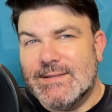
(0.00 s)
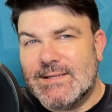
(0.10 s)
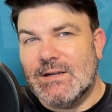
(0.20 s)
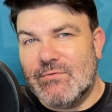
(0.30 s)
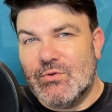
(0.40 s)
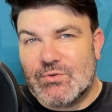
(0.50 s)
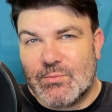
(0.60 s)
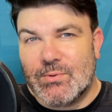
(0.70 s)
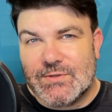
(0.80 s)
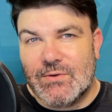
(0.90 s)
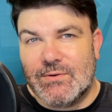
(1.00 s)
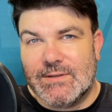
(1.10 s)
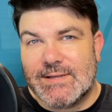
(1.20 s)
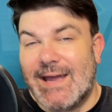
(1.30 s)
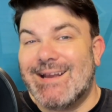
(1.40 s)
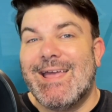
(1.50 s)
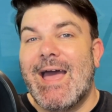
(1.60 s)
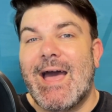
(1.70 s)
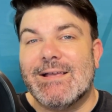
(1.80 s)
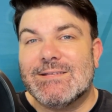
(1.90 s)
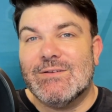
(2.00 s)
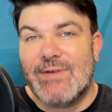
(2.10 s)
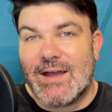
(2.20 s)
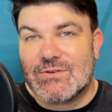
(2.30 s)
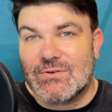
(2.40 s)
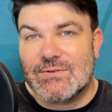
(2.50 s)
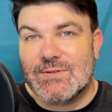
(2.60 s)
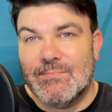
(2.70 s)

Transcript: set of user personas. I had a cast of actors,